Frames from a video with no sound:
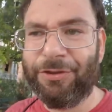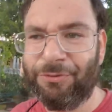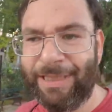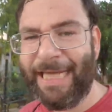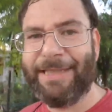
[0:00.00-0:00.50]
what
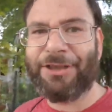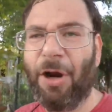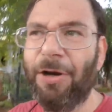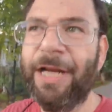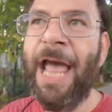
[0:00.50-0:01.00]
really hits
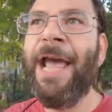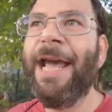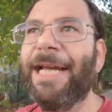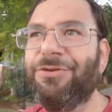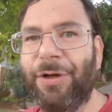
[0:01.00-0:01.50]
hard
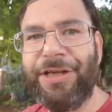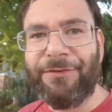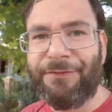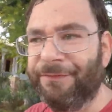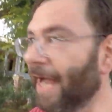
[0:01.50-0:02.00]
is when
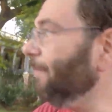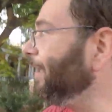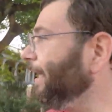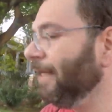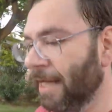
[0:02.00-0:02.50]
your
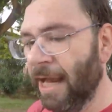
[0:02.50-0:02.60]
family,